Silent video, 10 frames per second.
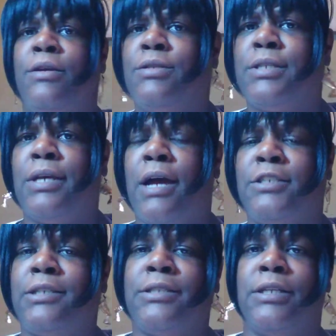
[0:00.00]
You see how
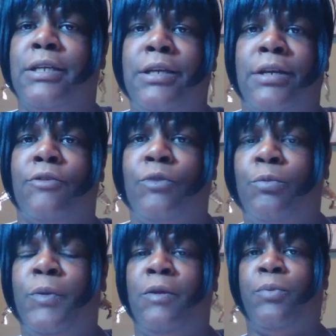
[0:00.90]
Jason Lee
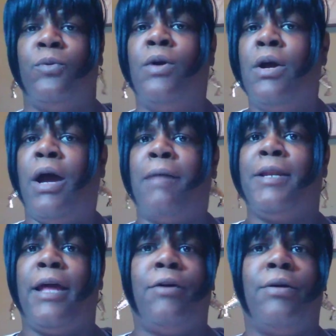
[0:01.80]
interview people. I'll be
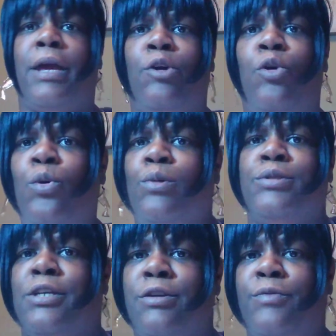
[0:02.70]
like, okay,
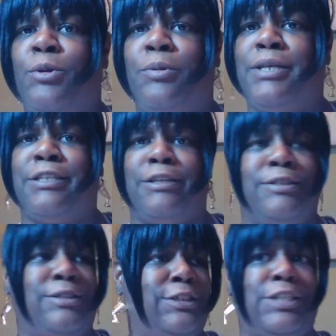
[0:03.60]
whose interview is
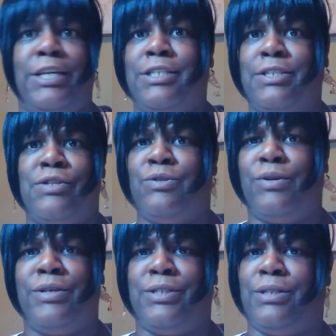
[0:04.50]
it? Is it Jason's
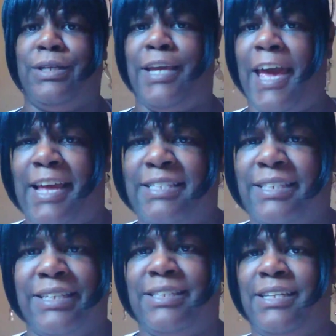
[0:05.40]
or is it the guest?
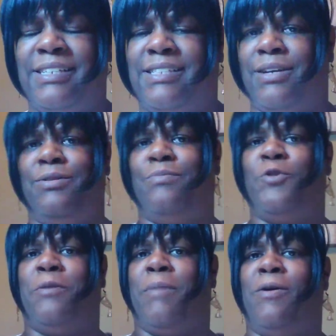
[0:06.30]
Because he'll tell you
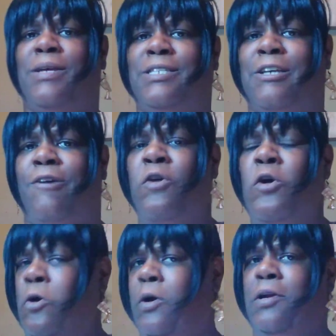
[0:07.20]
more about himself,
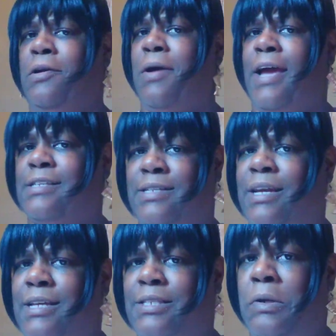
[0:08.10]
or he'll ask the
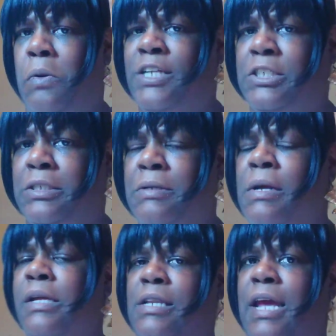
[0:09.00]
guest a question
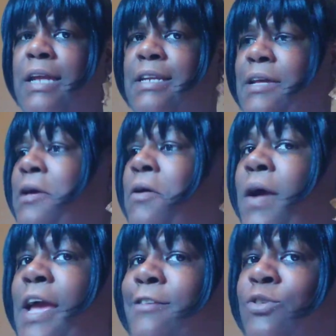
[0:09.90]
and then he'll
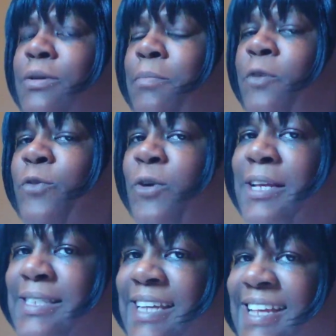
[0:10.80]
answer it before
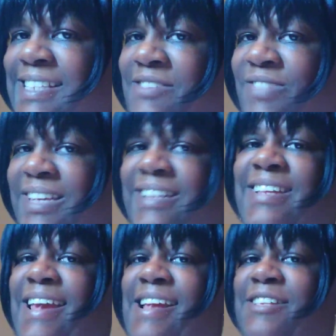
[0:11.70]
his guests even get
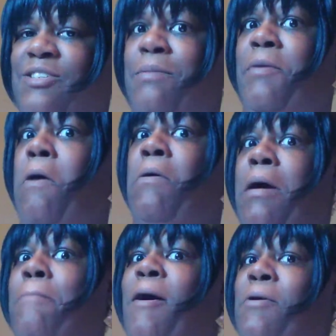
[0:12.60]
the answer, but
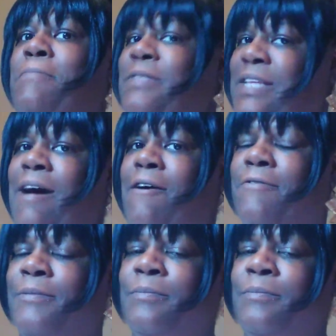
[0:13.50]
about himself.